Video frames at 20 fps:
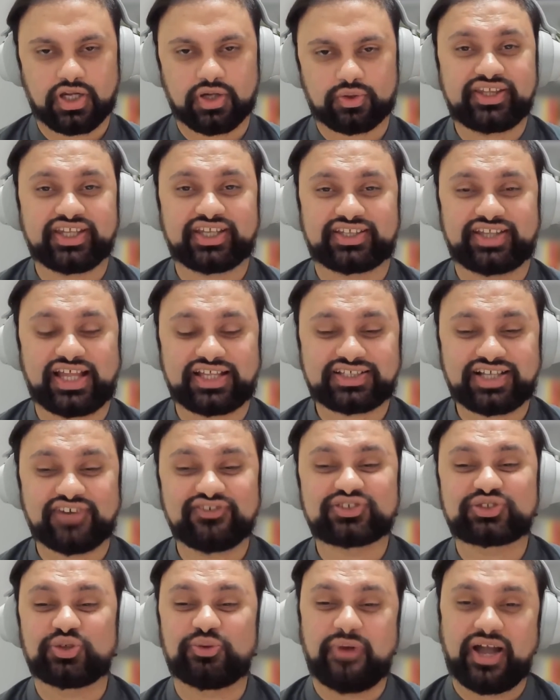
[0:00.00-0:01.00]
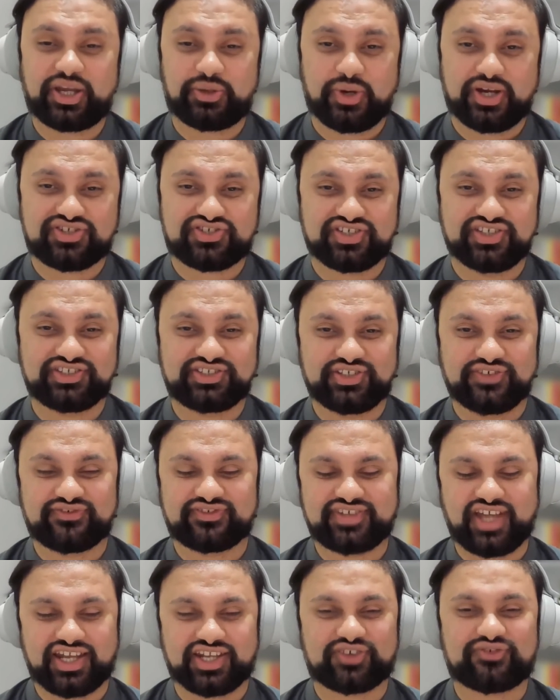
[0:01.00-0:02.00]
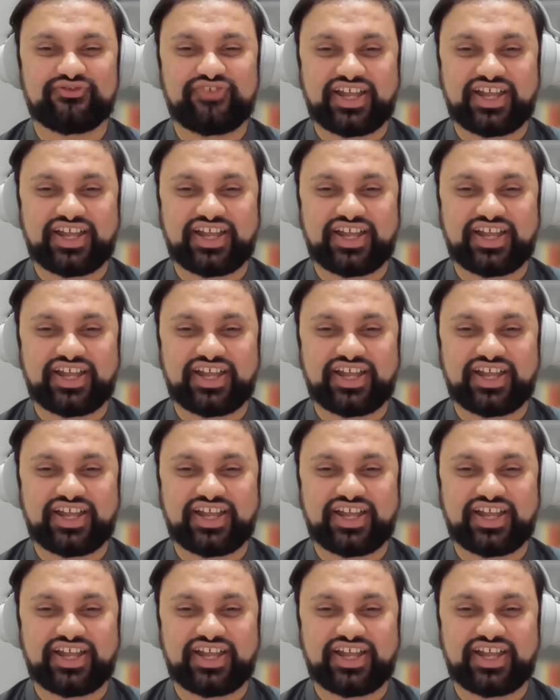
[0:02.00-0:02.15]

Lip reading: I think that covers all my questions. You've done a